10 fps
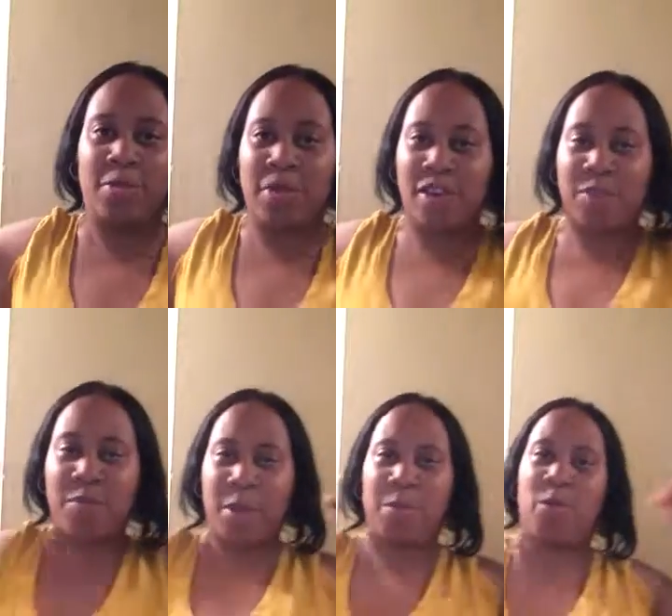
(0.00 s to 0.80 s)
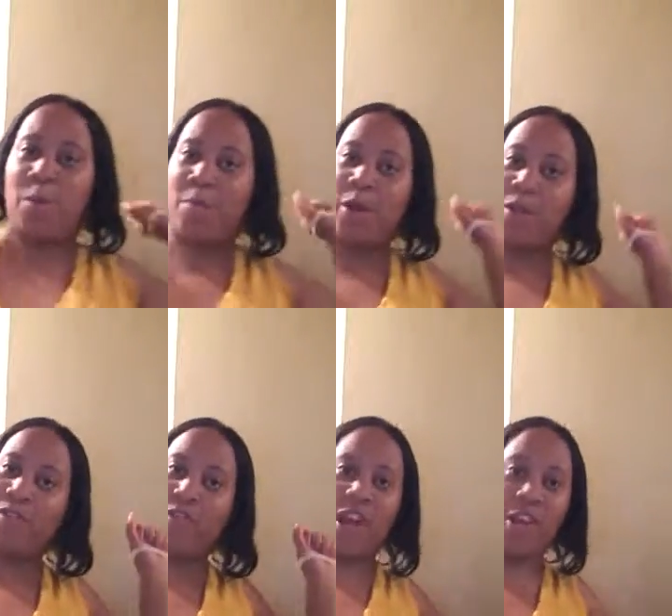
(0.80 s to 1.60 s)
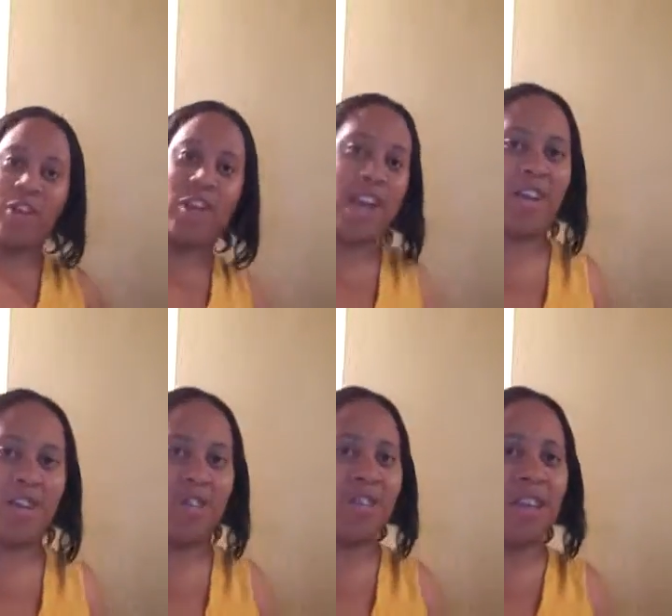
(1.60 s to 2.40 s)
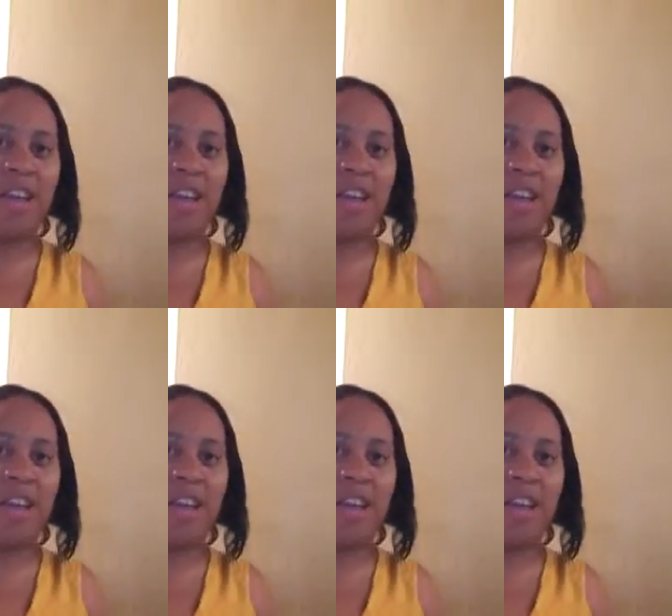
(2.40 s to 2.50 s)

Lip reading: because people were blowing firecrackers.